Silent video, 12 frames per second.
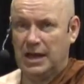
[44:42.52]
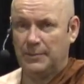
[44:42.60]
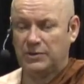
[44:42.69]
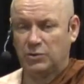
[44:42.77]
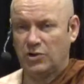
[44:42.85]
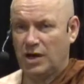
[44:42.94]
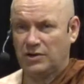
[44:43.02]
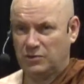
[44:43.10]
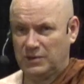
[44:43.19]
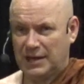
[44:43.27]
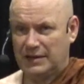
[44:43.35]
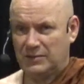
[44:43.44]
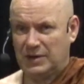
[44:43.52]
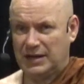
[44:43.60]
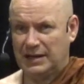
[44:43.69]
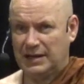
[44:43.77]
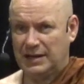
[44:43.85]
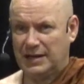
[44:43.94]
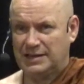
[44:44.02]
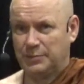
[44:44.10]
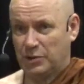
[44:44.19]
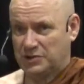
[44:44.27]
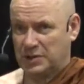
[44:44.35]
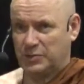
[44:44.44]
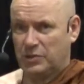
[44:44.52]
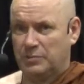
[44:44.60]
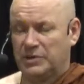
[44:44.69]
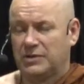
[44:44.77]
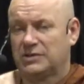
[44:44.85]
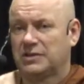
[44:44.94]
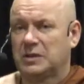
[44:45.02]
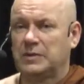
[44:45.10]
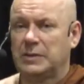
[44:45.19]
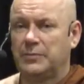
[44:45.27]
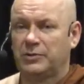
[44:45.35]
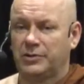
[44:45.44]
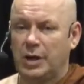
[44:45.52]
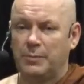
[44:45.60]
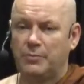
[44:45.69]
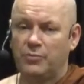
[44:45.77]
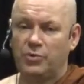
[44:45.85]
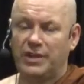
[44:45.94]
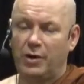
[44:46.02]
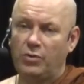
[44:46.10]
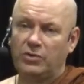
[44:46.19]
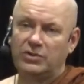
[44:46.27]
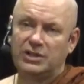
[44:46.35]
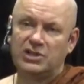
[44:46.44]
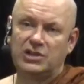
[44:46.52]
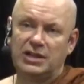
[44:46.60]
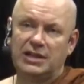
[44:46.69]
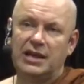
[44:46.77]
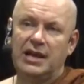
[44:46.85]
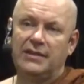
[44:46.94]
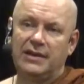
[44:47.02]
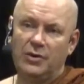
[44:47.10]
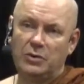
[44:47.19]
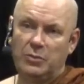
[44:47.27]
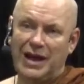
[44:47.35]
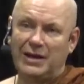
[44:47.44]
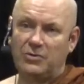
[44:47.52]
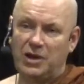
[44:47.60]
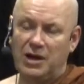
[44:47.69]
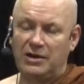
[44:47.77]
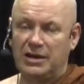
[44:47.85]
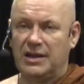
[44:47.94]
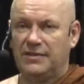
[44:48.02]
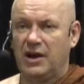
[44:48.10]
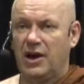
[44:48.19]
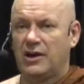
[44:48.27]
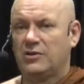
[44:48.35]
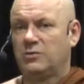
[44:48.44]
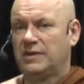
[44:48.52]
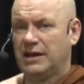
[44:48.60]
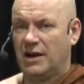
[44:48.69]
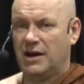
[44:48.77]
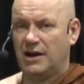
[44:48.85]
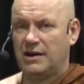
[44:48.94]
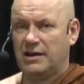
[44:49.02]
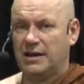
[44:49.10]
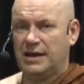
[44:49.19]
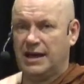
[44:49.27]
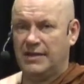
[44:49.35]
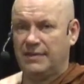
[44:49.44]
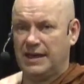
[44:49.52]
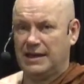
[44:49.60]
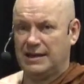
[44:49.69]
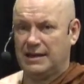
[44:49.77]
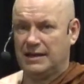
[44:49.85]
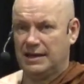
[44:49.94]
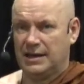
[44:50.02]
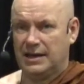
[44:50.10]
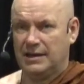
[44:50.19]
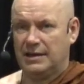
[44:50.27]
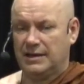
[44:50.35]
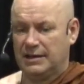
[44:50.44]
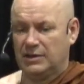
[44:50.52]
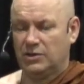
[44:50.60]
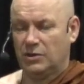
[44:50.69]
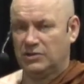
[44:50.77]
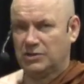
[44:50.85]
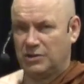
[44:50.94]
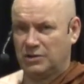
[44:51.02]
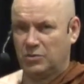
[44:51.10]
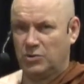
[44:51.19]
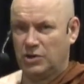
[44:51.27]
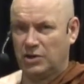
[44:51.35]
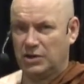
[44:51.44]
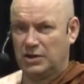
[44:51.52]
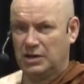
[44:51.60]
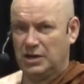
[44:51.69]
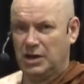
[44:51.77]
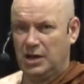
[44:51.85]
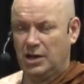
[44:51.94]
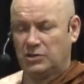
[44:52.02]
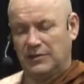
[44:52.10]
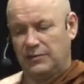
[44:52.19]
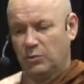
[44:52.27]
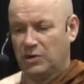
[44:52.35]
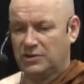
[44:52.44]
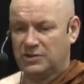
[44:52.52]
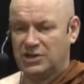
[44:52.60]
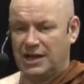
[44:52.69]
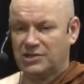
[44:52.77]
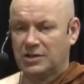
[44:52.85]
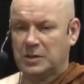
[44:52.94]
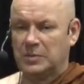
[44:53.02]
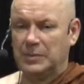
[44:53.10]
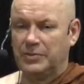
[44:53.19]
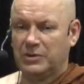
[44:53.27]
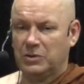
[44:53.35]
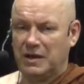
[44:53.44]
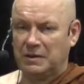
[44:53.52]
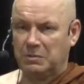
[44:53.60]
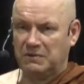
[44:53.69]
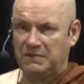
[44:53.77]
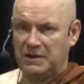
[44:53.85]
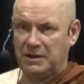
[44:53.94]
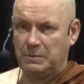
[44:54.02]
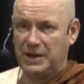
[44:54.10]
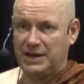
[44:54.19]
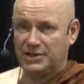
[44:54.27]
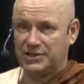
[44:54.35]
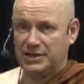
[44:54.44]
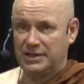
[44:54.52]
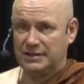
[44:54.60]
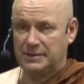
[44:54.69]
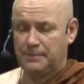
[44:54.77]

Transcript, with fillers: but you can't do that really. It's impossible because other people come with their own conditioning, their own background. They are who they are, and then uh, you know it's not going to work. So if you want to change other people, you have to be very patient.